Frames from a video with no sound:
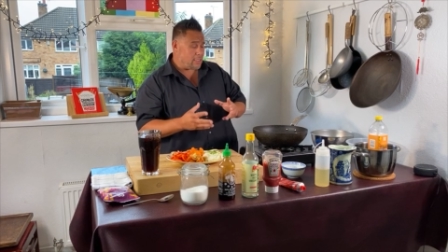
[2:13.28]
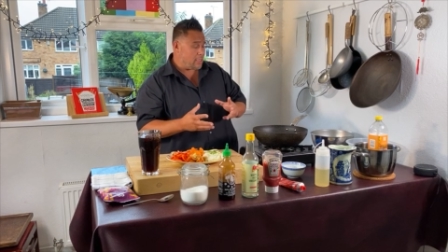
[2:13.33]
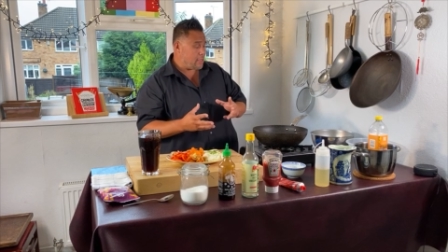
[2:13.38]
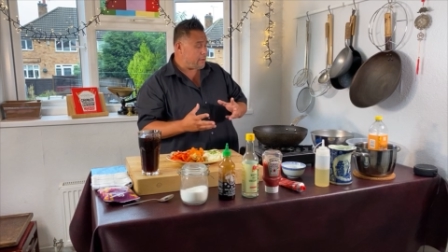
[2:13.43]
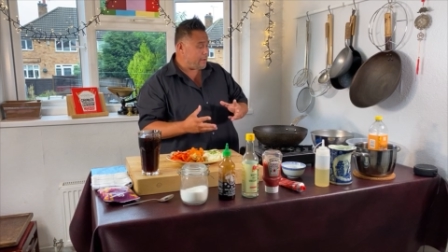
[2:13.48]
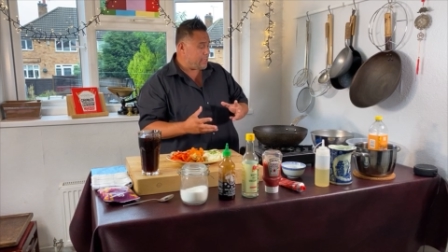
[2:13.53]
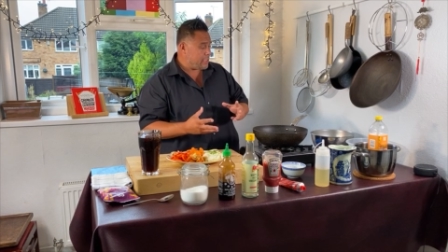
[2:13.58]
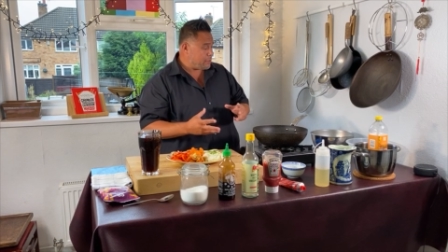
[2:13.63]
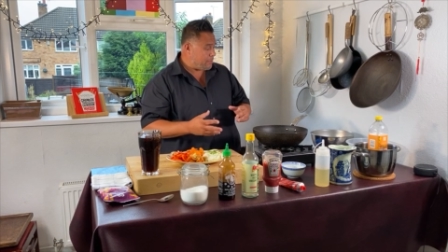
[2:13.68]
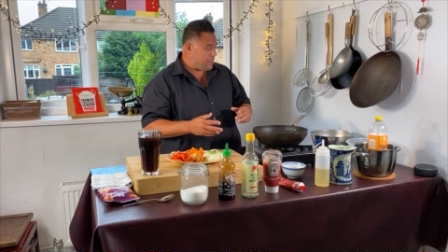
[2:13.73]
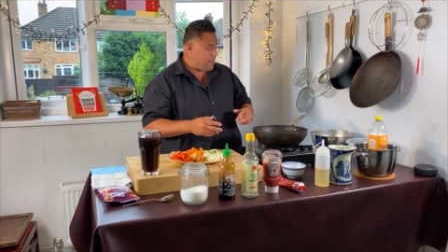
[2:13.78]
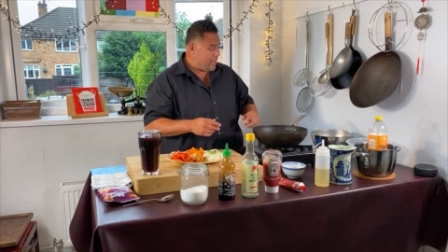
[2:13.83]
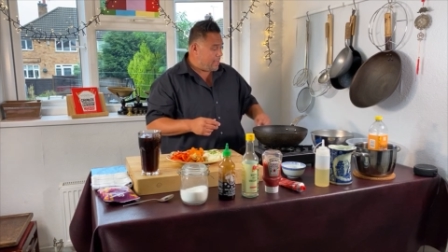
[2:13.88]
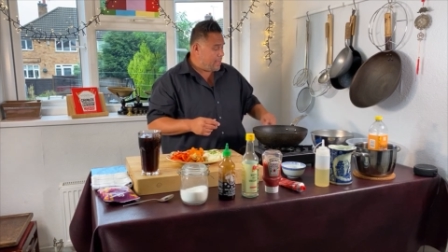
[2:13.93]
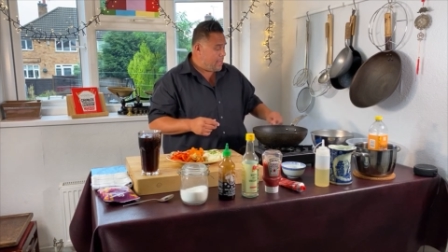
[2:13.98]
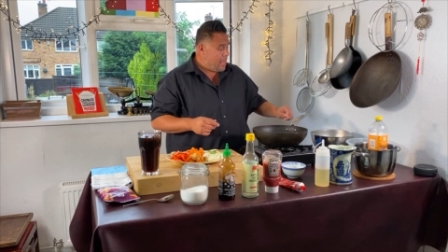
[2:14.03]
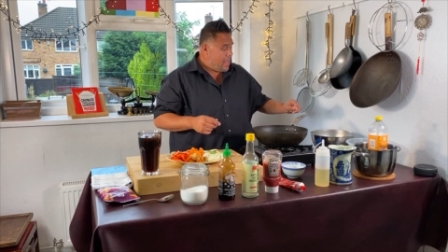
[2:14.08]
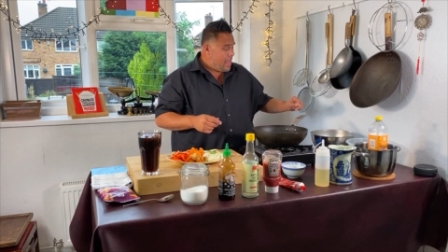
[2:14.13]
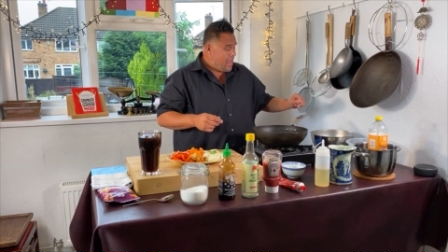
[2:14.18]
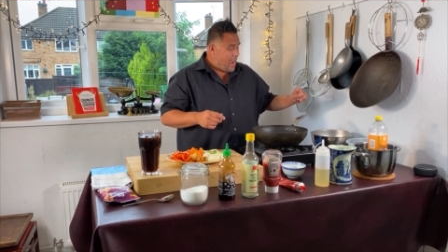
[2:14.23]
and crispy.
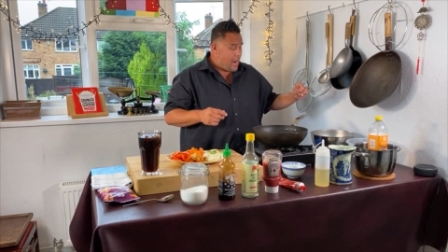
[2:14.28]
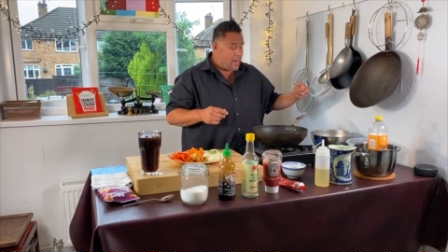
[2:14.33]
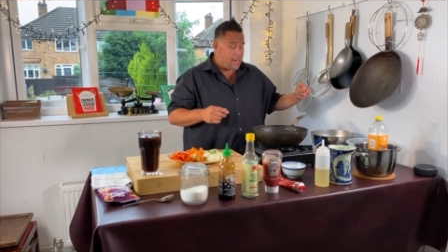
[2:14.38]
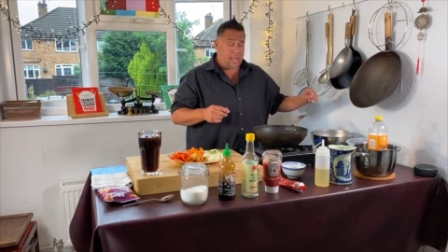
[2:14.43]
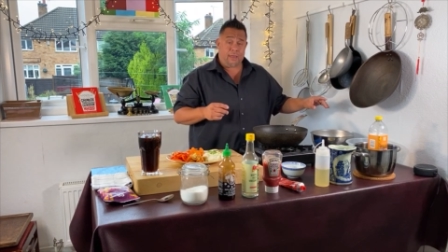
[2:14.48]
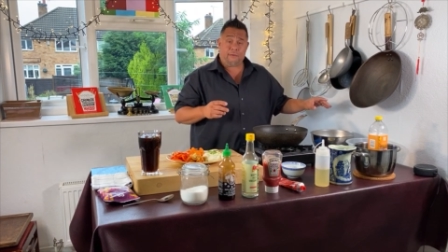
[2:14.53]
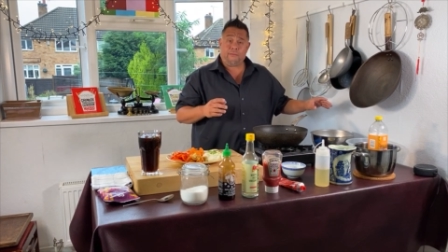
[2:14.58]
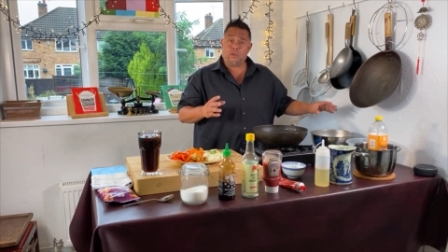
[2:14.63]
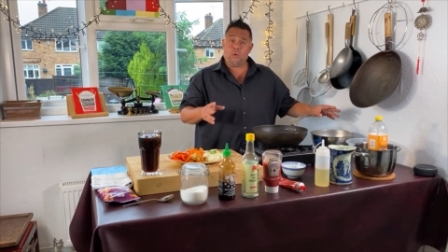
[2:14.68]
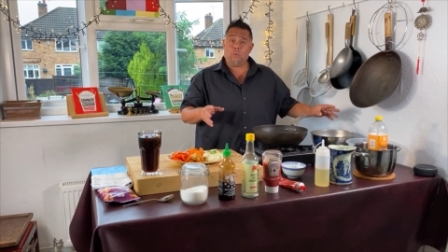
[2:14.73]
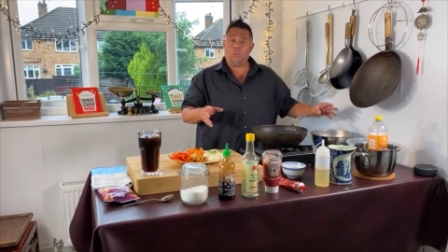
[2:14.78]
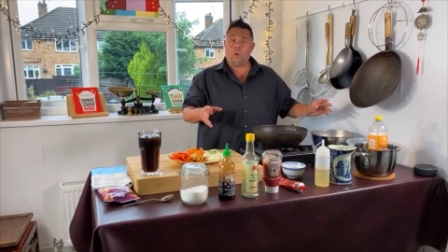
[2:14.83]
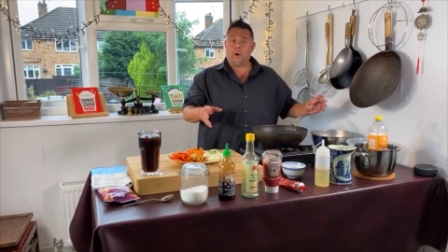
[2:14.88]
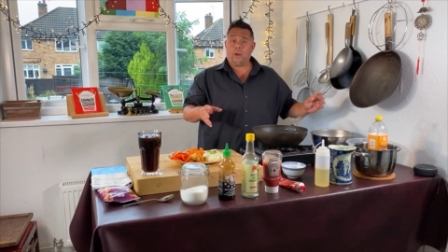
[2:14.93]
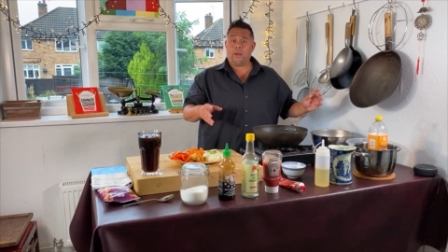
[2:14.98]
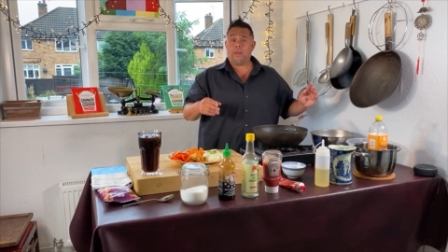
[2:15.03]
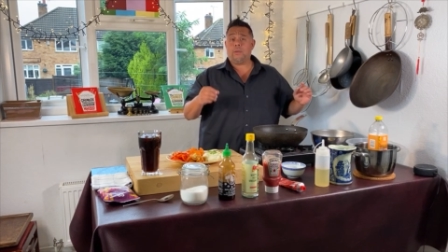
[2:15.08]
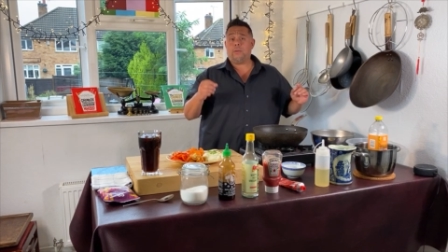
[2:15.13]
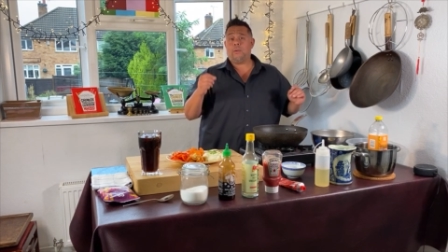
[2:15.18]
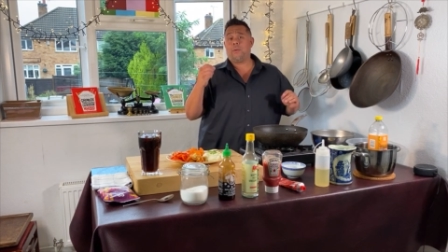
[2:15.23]
And if you
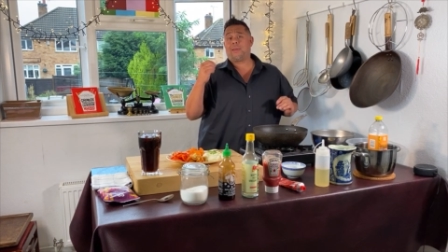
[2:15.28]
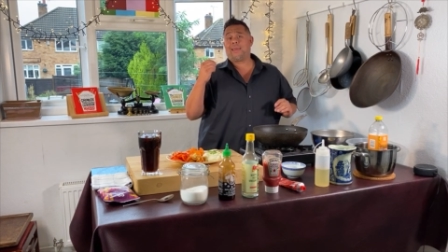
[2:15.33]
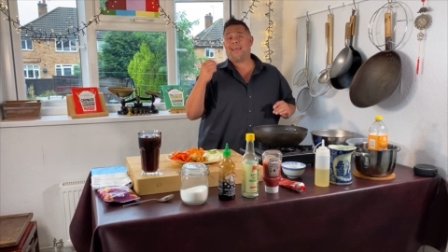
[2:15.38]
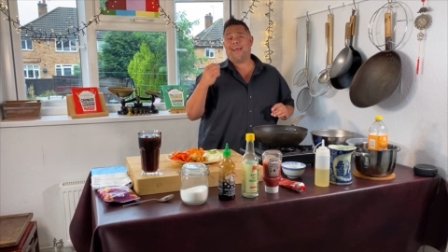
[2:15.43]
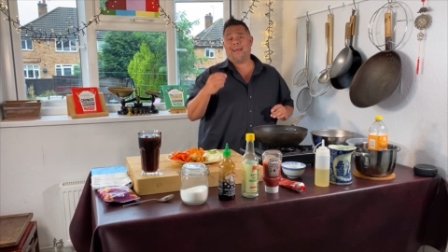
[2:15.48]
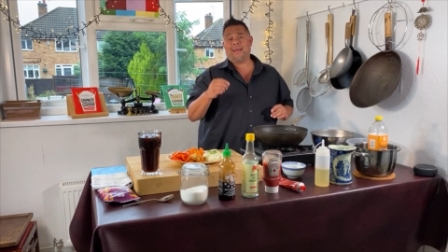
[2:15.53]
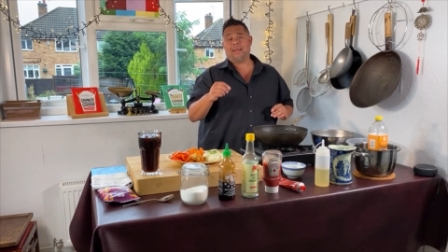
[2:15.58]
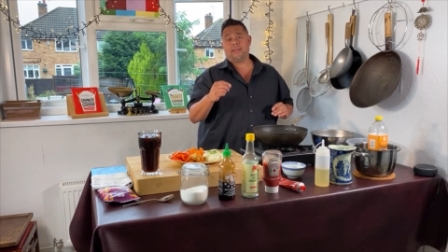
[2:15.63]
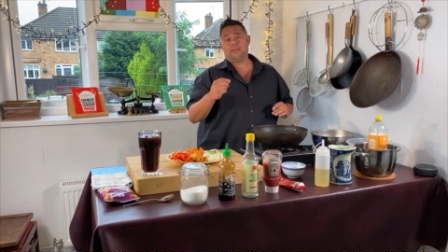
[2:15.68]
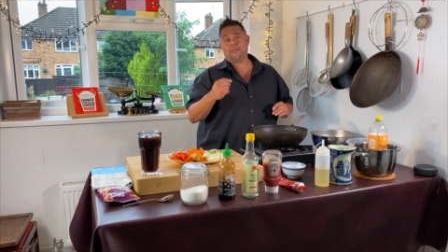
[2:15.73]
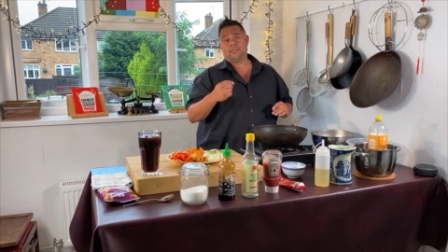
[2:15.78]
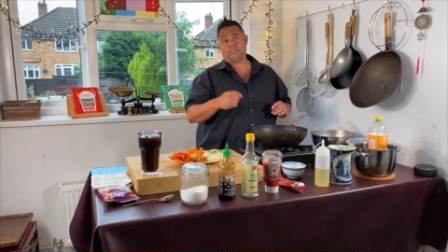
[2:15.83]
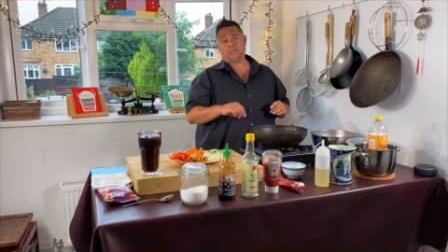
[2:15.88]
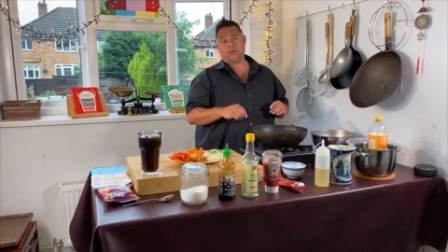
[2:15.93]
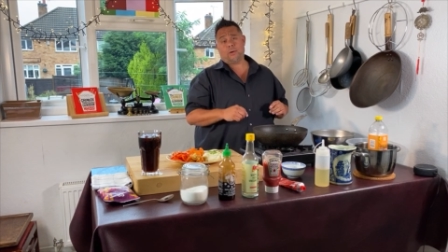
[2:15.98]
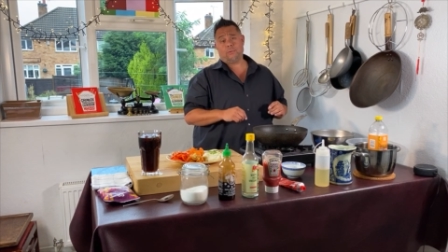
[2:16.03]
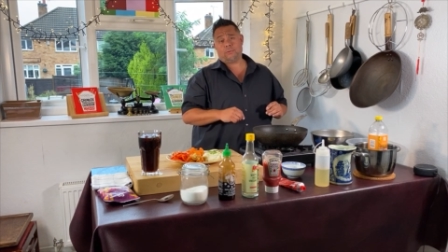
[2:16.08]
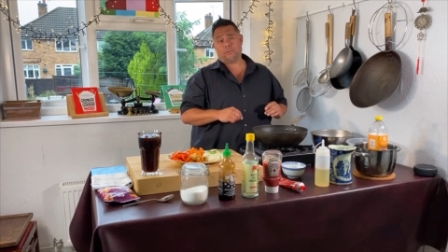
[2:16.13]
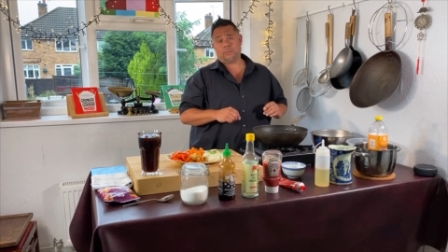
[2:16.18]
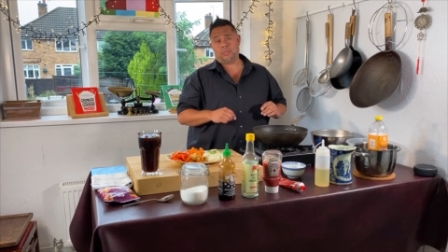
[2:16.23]
want, you can
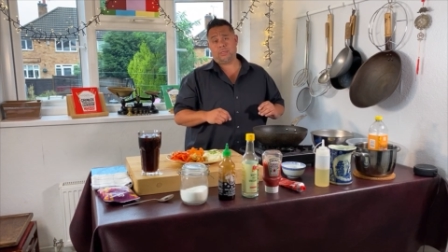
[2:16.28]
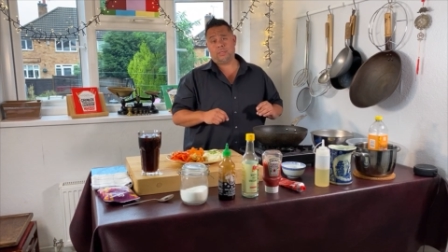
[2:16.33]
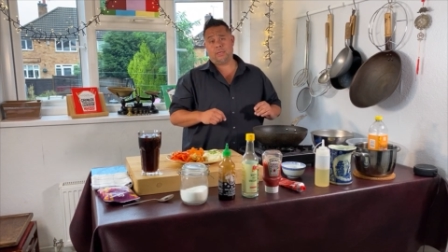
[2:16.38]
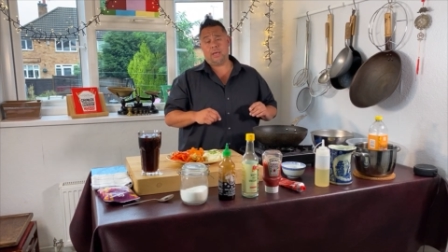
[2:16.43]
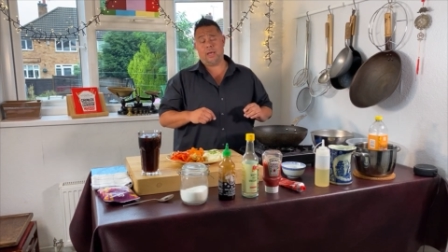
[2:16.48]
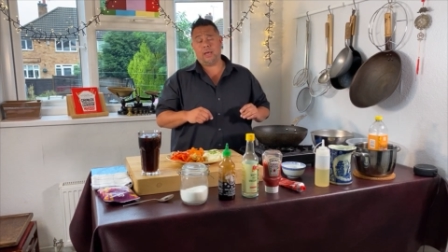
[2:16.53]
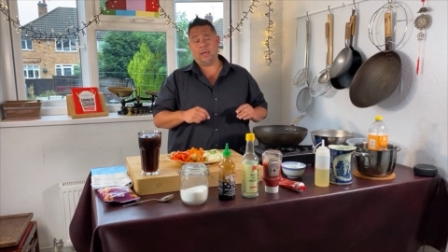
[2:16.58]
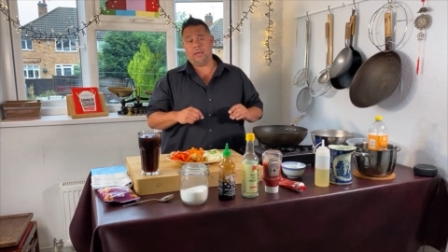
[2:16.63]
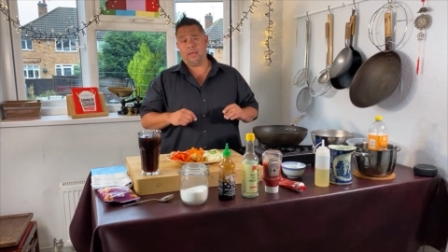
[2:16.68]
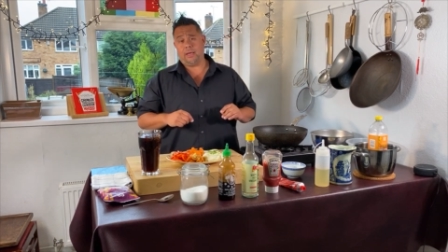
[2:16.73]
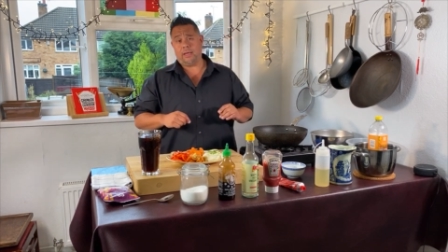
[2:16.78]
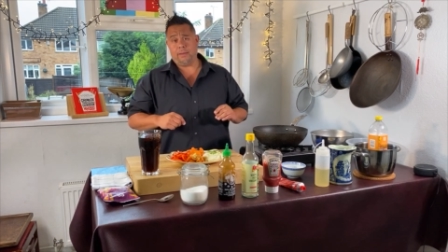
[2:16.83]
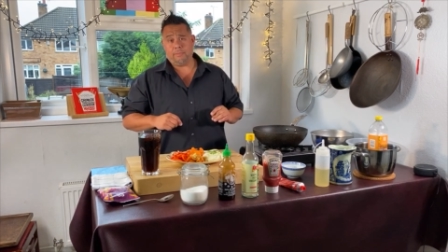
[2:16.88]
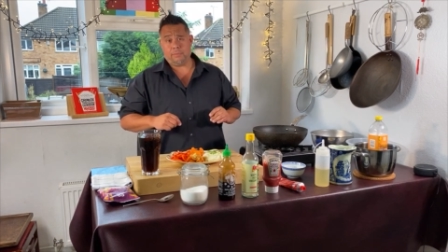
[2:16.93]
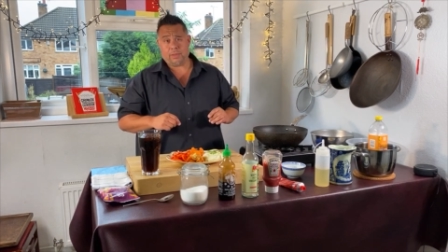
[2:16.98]
salt um,